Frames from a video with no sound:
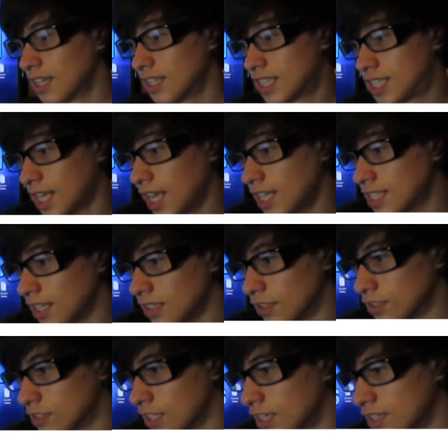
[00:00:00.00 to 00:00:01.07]
Shay
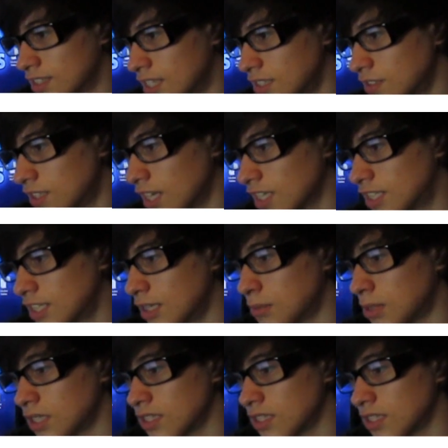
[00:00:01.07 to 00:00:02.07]
Teller says, can you check DM on